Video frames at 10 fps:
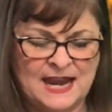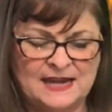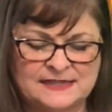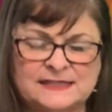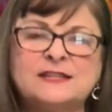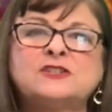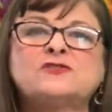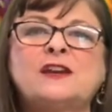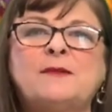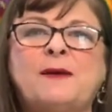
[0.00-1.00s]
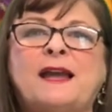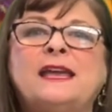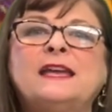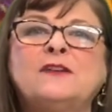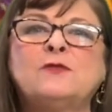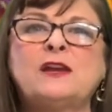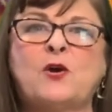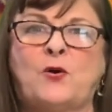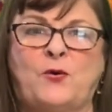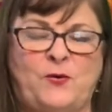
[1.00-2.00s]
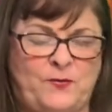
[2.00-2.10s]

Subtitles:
and it's illustrated by Henry Cole.